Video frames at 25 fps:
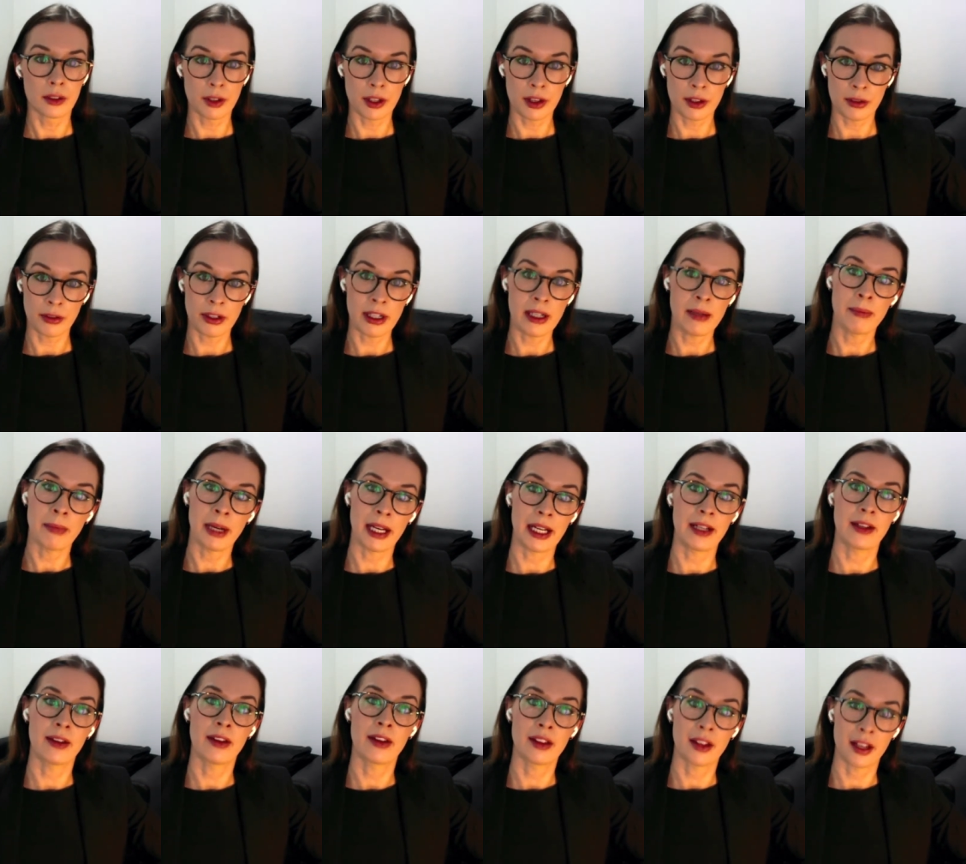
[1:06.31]
are three
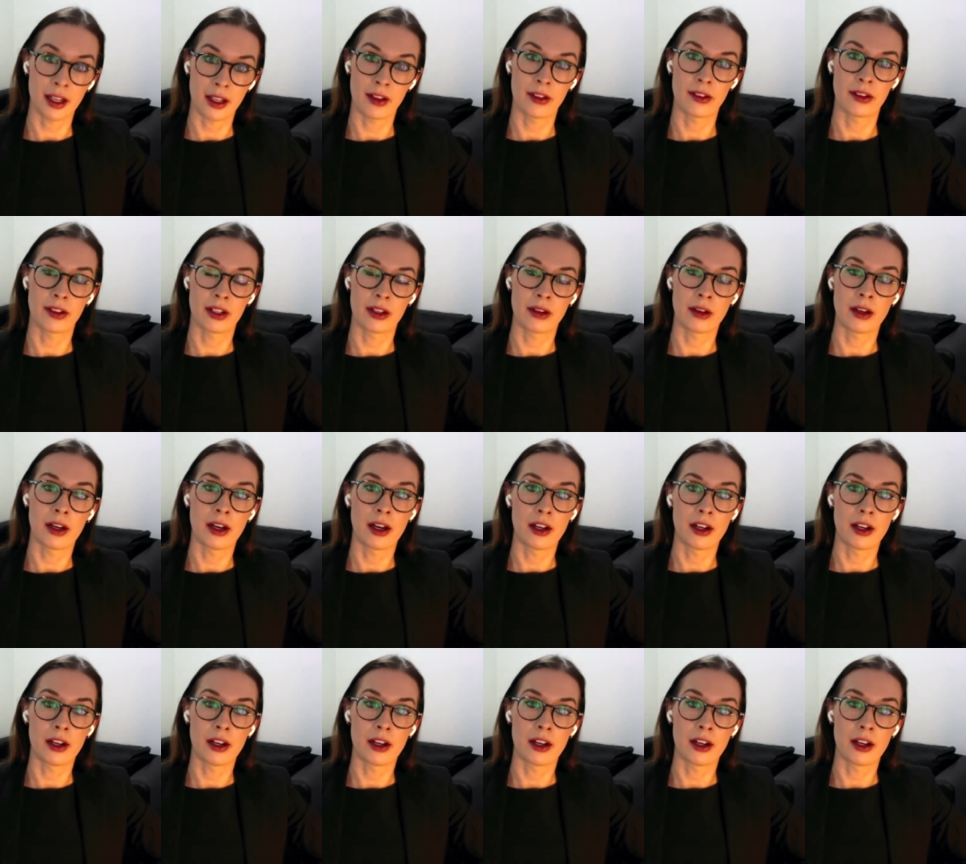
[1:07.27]
main things that are